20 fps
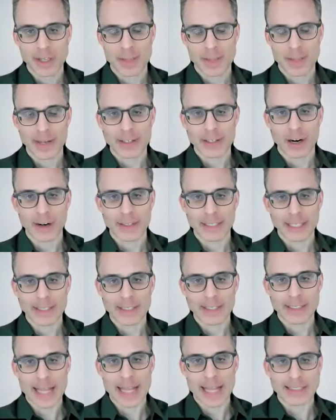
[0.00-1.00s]
than by targeting
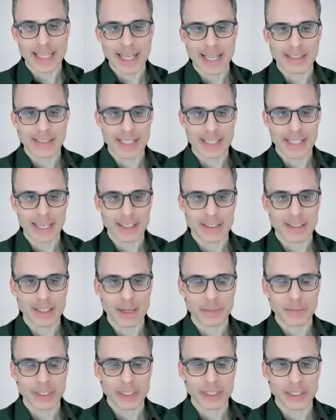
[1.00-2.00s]
the net scan state
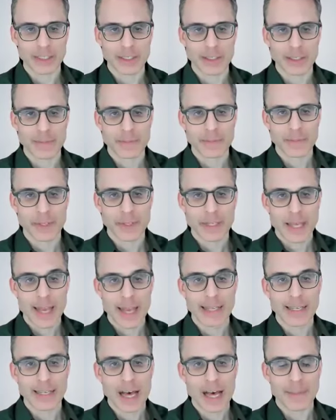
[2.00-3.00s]
consumption.
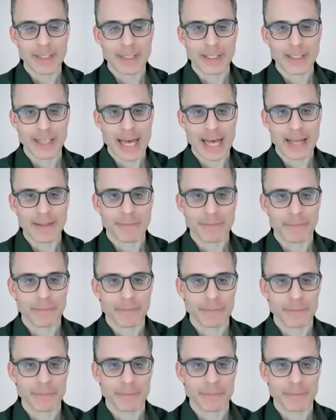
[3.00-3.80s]
Any comment on that?